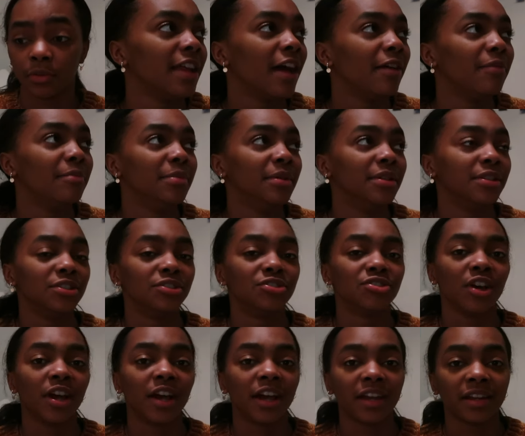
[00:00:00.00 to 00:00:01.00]
I've been
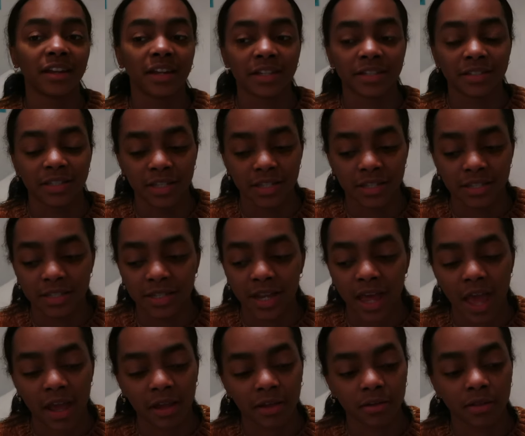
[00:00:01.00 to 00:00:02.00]
trying not to
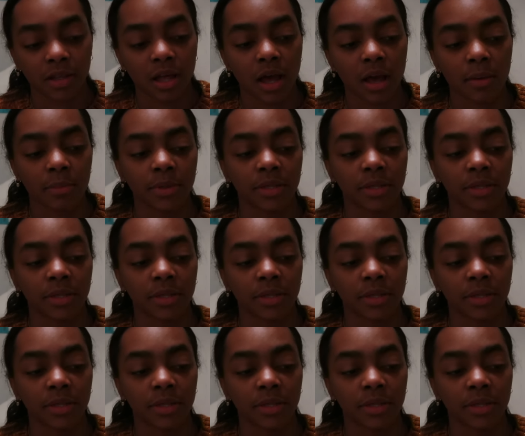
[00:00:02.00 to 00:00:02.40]
snack a lot,